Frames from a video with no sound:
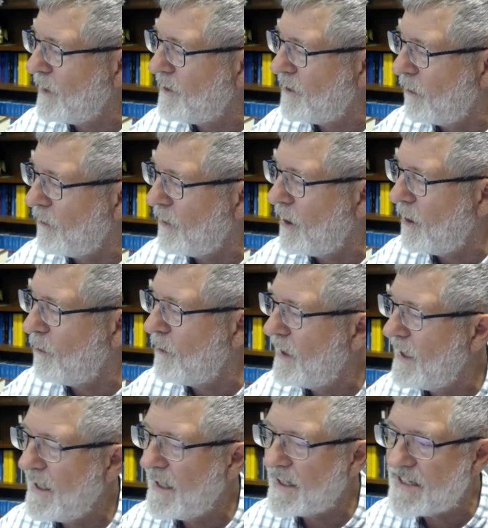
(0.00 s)
We don't know
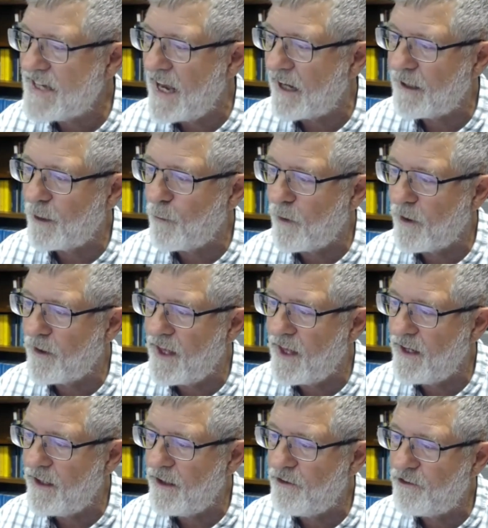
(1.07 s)
exactly where
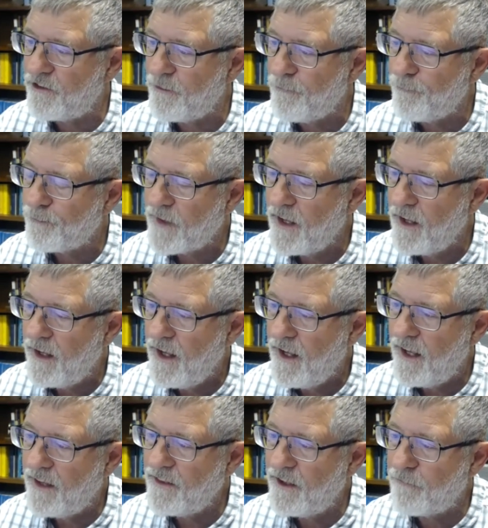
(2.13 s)
that is.
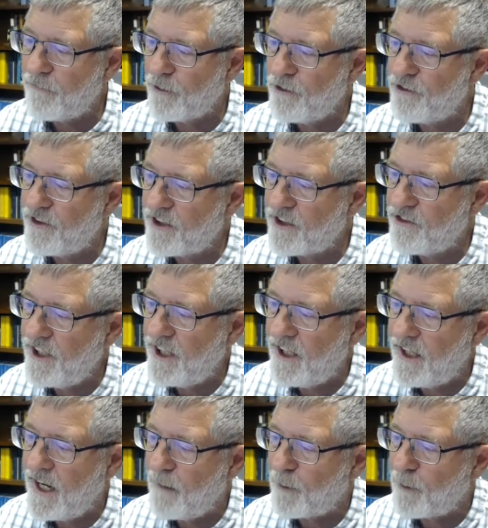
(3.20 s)
And then verse
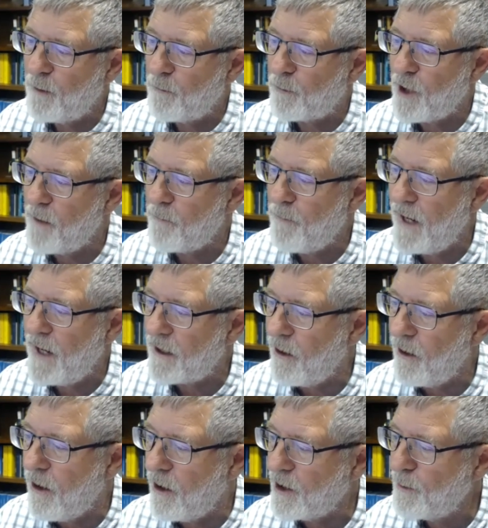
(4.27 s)
16, Abraham brought
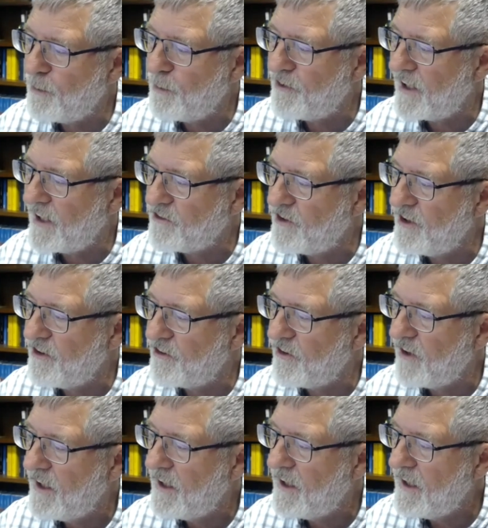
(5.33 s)
back all the
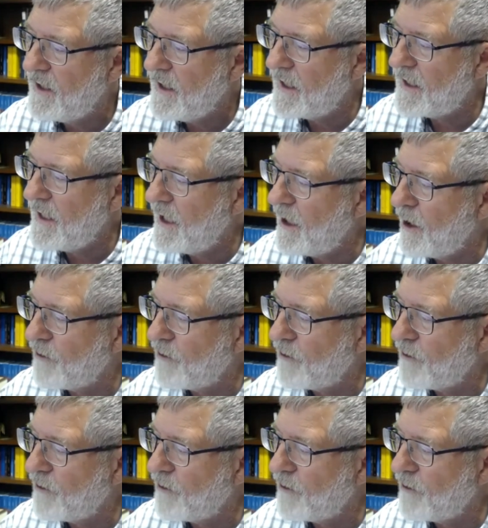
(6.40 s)
possessions, and he